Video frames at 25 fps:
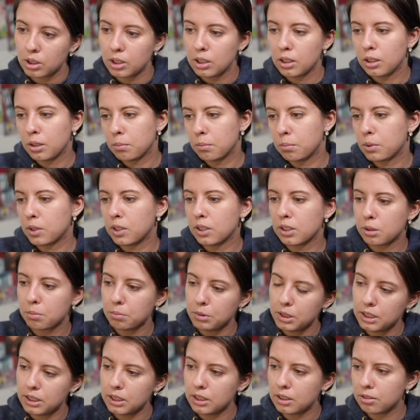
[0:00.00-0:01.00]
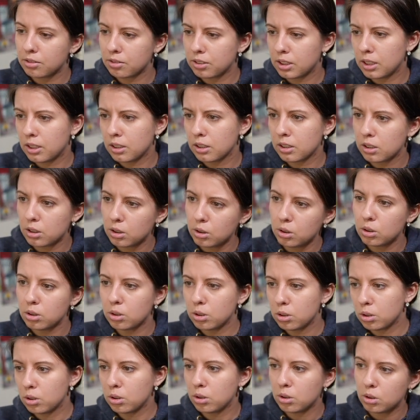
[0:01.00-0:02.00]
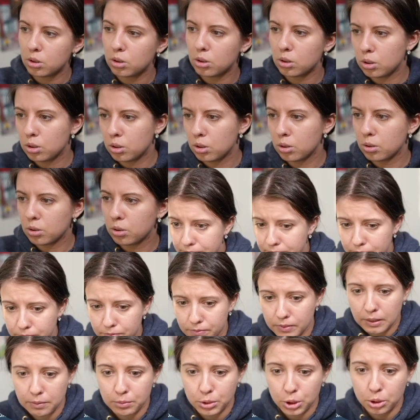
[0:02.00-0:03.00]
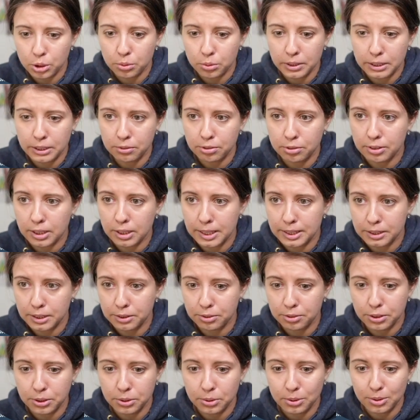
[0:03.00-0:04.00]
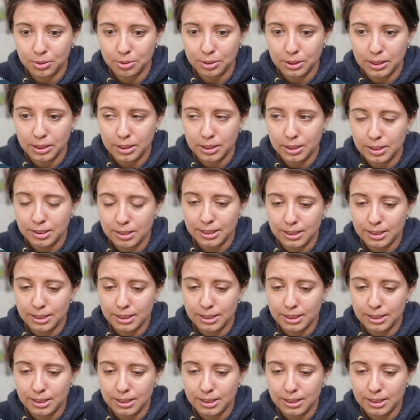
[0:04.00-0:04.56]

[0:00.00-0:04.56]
compressed media files, I'm sure we can find a few of these